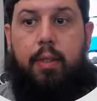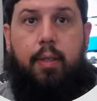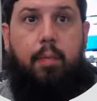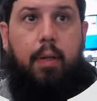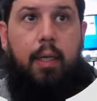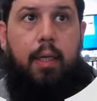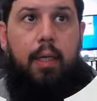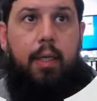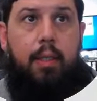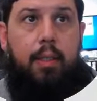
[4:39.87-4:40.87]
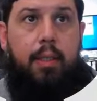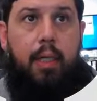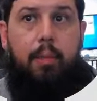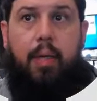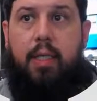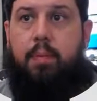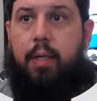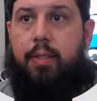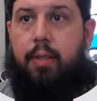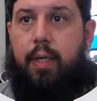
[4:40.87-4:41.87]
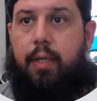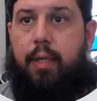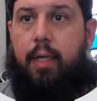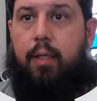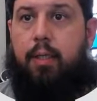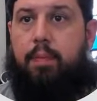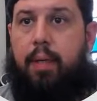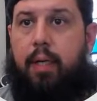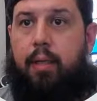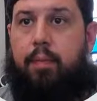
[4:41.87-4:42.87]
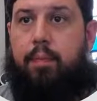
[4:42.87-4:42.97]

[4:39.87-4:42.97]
to hit apply. Tile backsplash. Okay, that looks better.